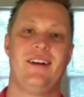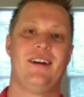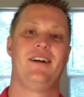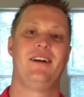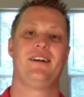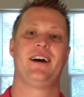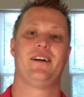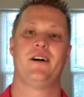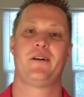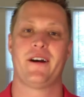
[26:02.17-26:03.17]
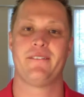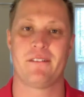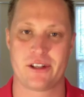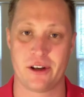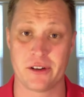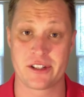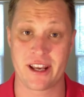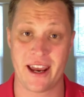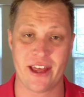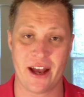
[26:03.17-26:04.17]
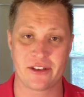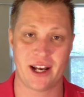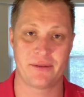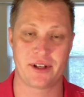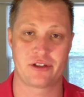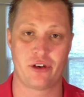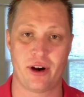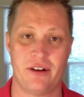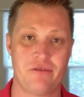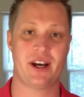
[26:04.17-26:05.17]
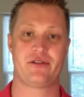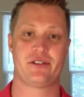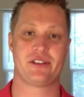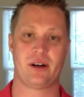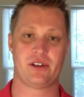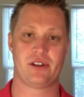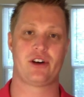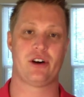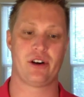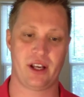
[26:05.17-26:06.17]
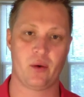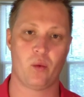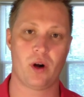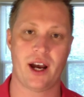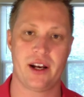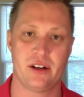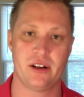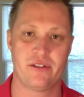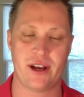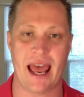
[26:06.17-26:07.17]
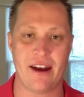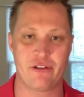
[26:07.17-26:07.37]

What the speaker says: Yeah. Okay. So scan 1,000 items. That's great advice for someone starting. What kind of, every